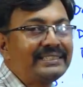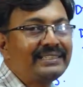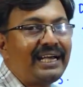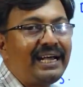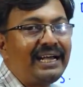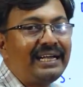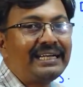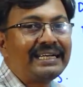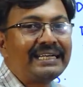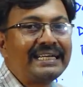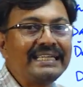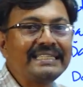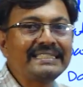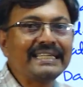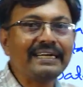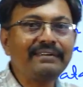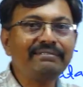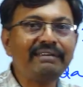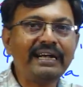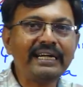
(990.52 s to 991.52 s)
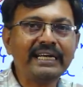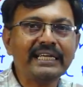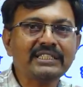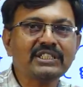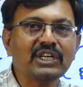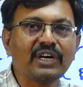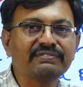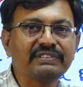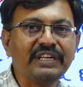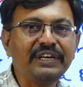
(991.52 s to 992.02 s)
in the disadvantage
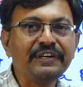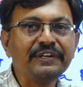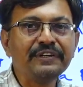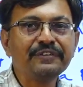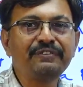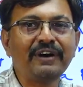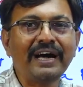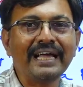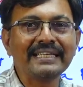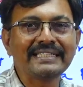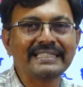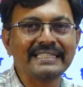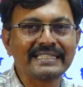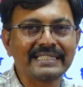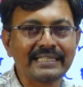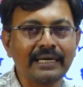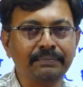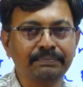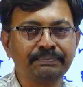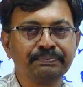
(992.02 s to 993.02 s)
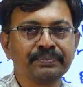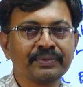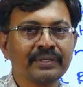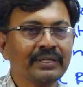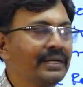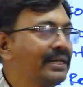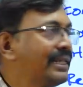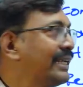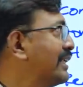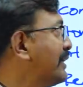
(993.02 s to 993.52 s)
of the file system.
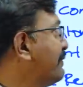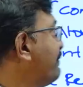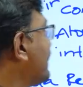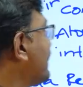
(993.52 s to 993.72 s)
That is the